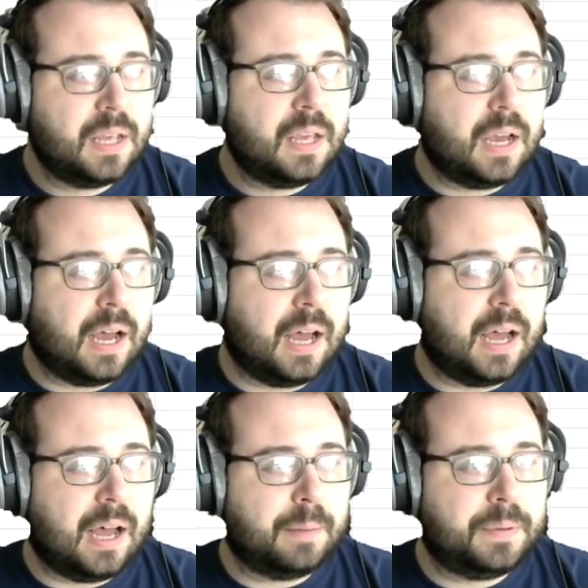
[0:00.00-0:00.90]

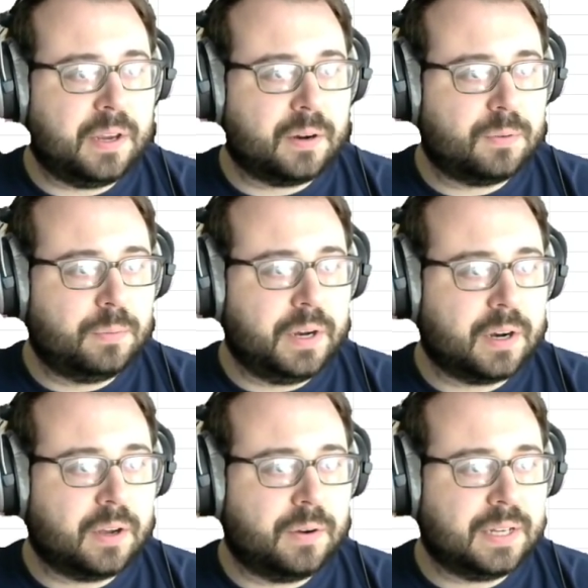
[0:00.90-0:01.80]
Up here, we are
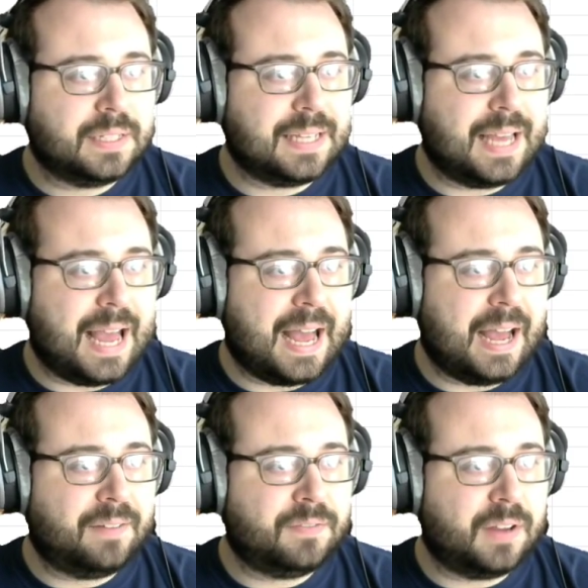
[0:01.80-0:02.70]
going to
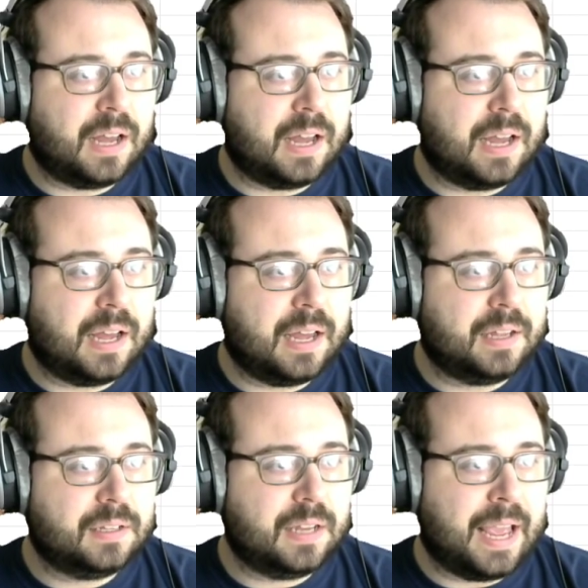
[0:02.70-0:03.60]
have
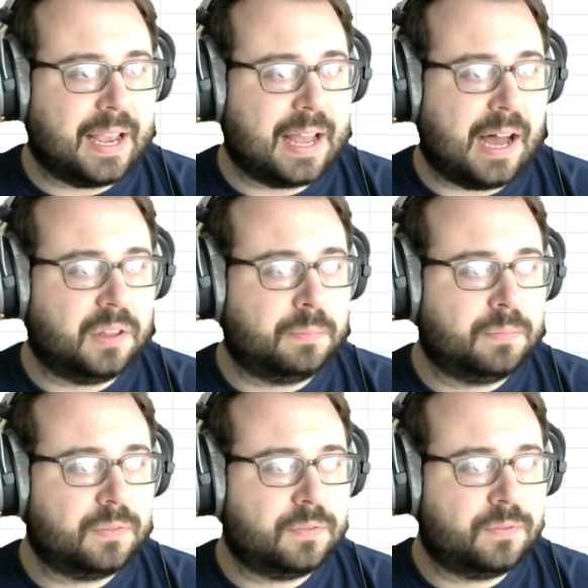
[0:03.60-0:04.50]
a column
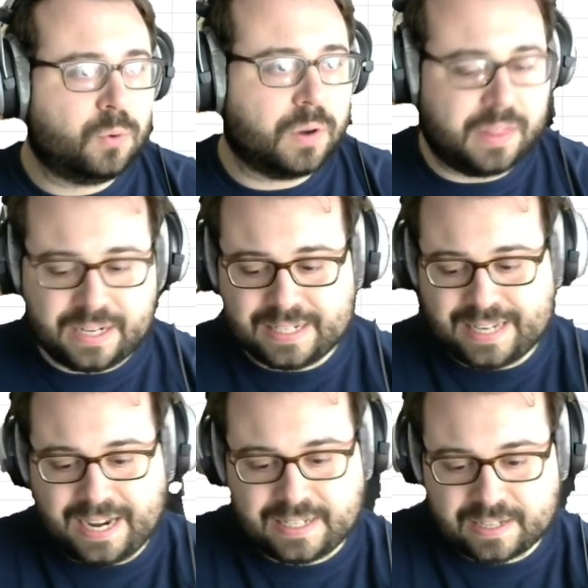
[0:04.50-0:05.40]
for the
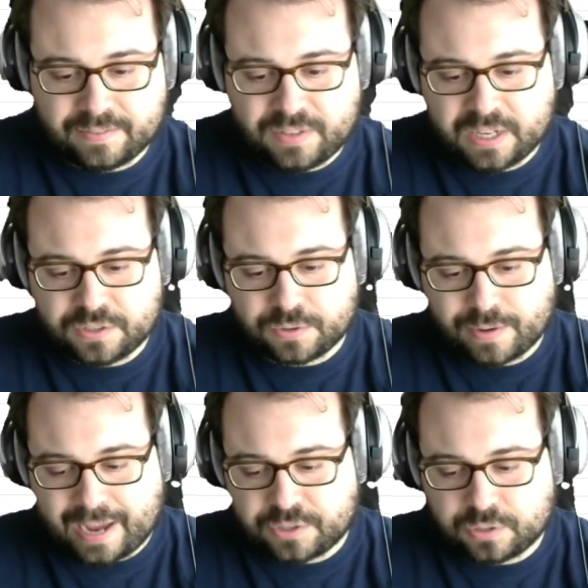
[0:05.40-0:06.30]
date of the
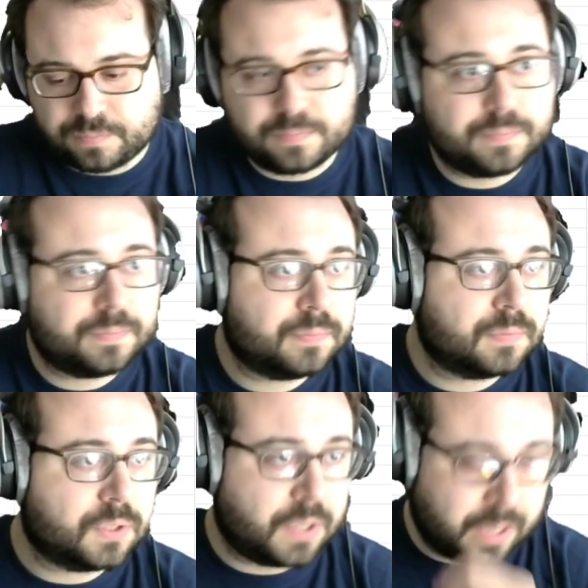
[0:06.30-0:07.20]
interaction.
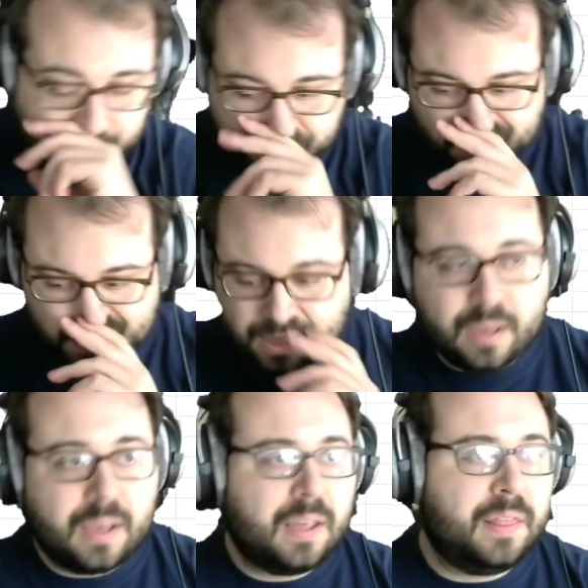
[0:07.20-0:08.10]
Okay.
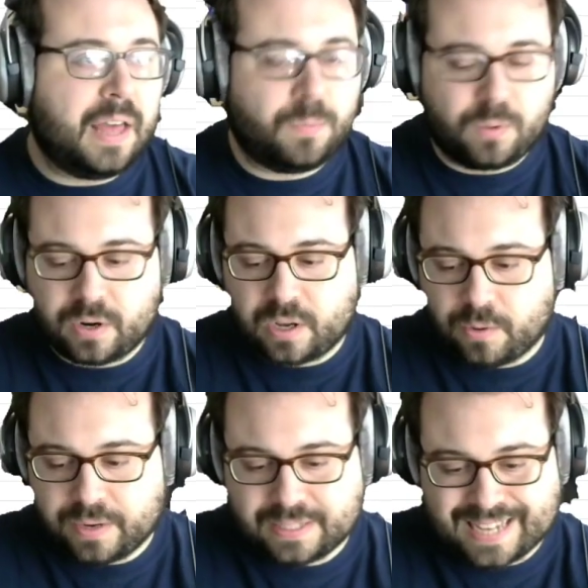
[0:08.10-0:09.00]
Then we're
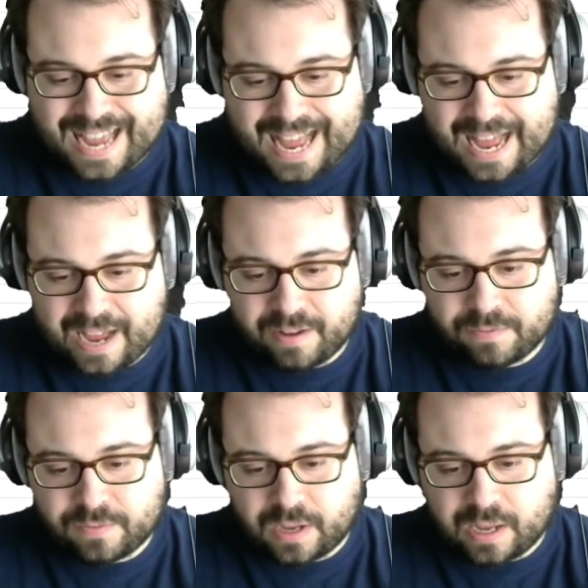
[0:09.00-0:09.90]
going to
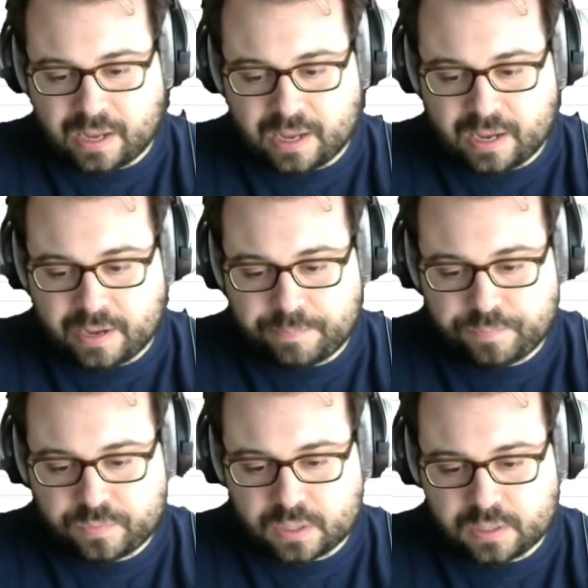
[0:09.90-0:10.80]
have a
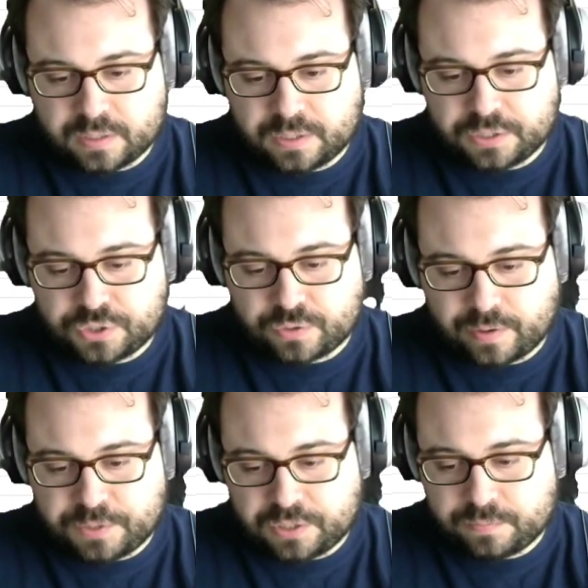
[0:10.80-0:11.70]

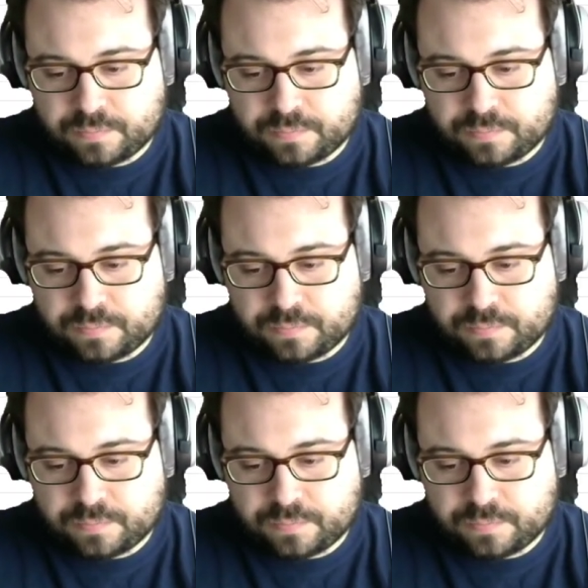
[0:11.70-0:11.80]
description